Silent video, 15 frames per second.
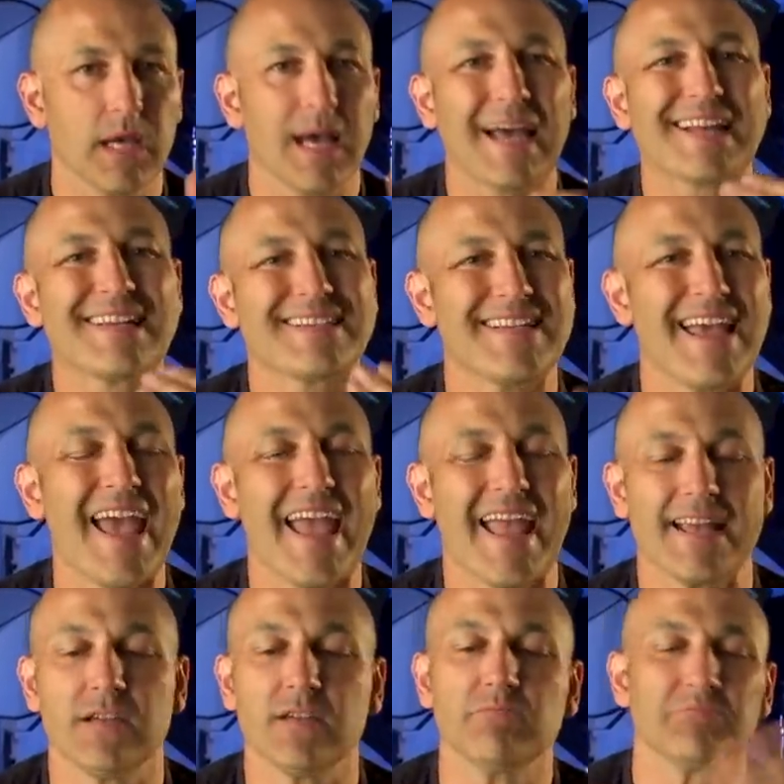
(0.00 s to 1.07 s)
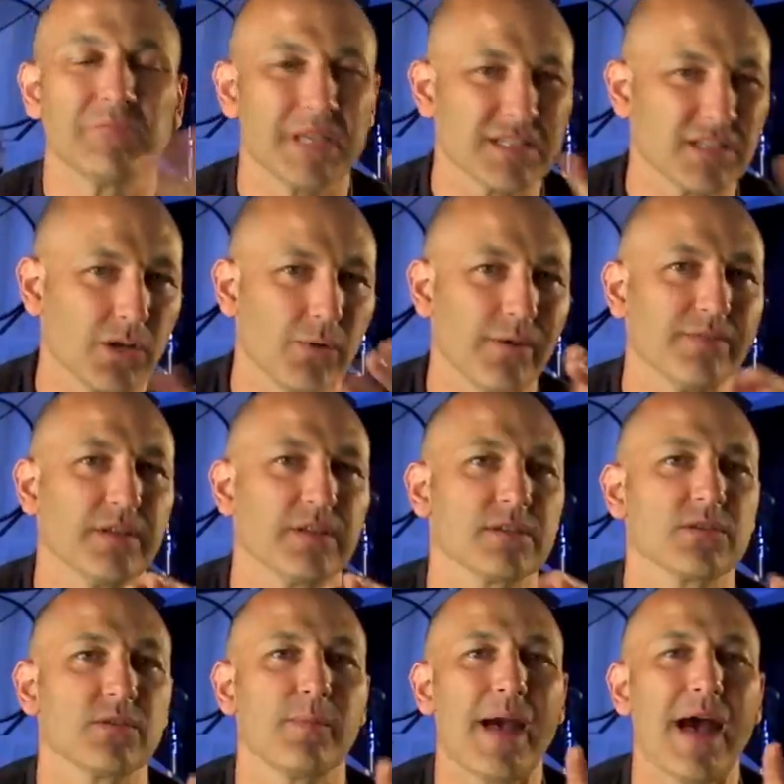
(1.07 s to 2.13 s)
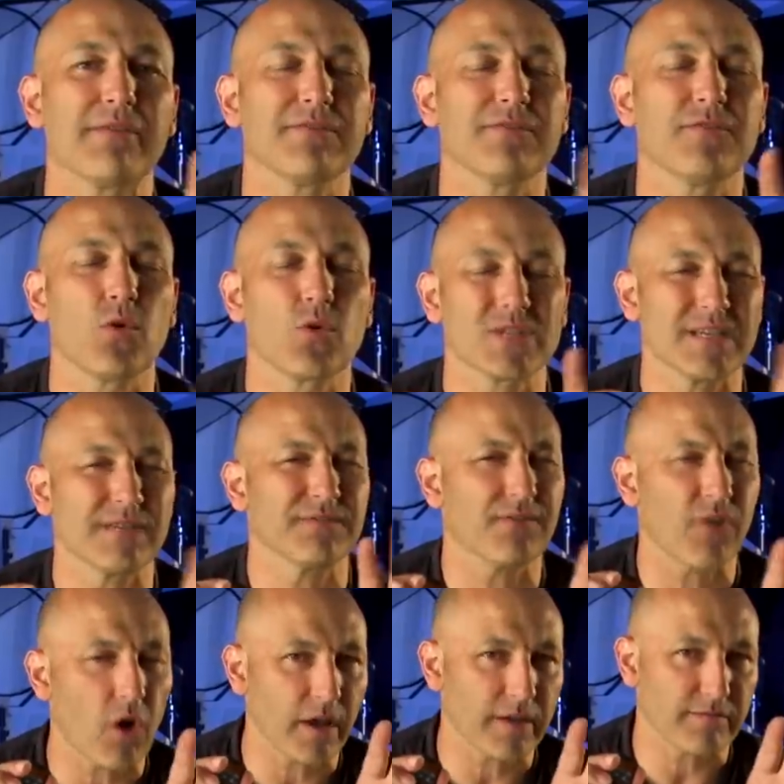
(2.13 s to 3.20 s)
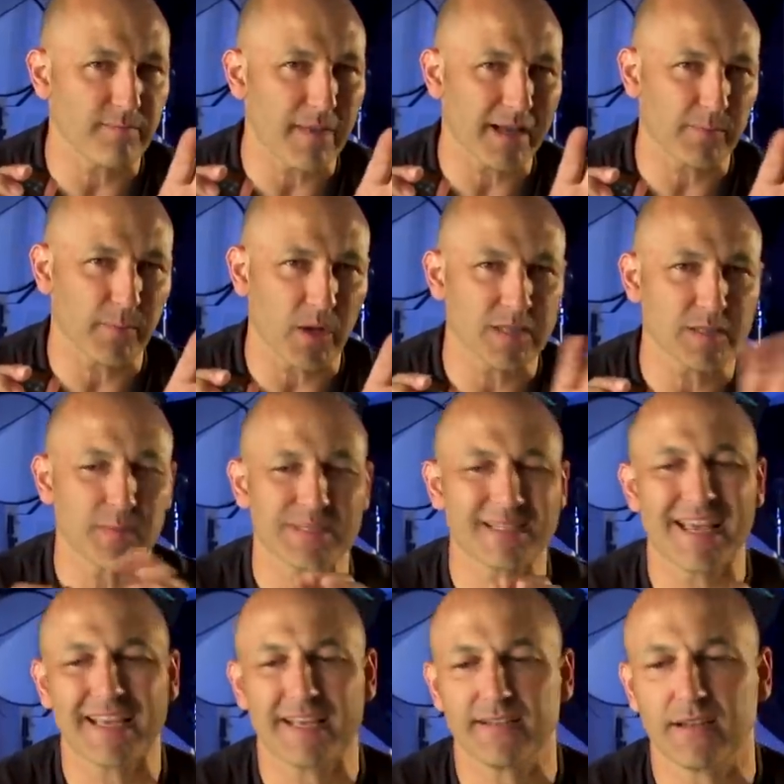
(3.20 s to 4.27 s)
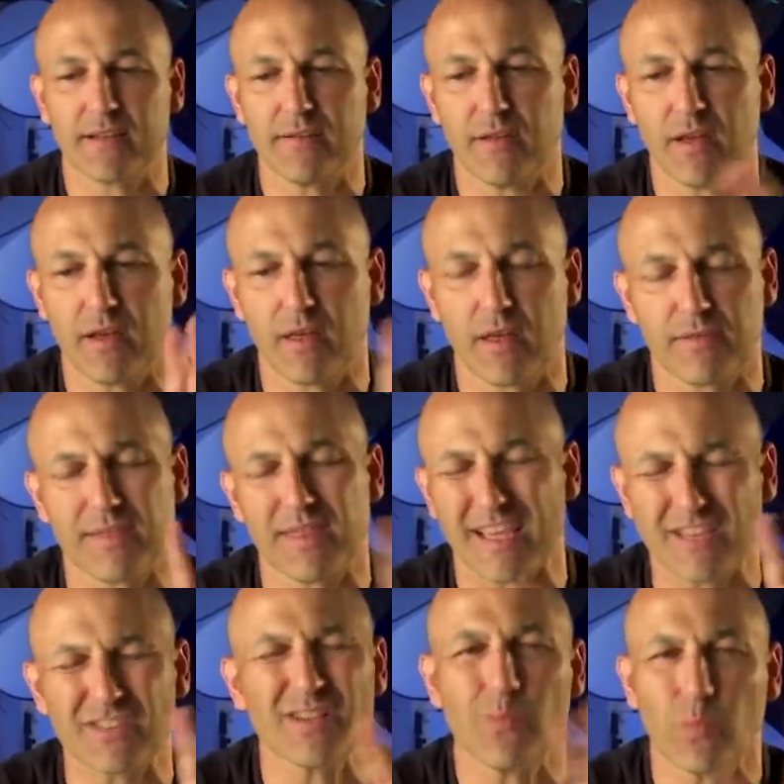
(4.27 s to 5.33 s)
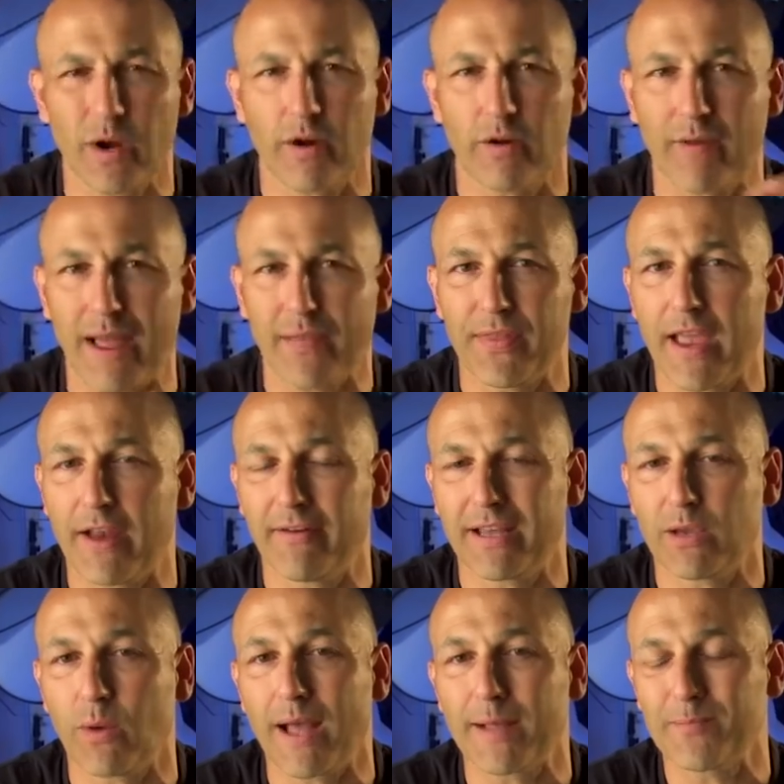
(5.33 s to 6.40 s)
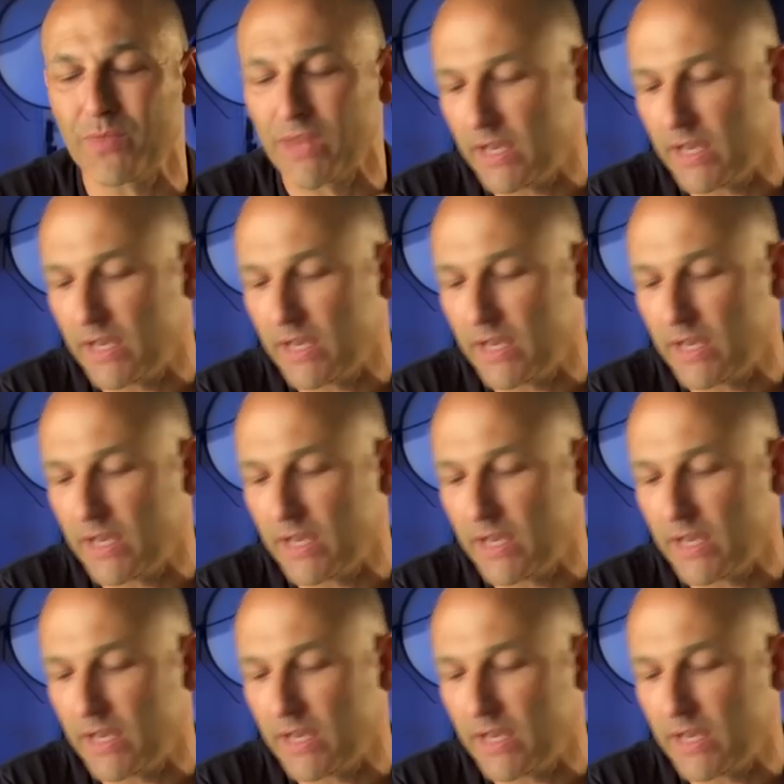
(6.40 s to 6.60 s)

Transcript: and a 10 is equivalent to about 45 megabytes per second, I think, somewhere around there anyway.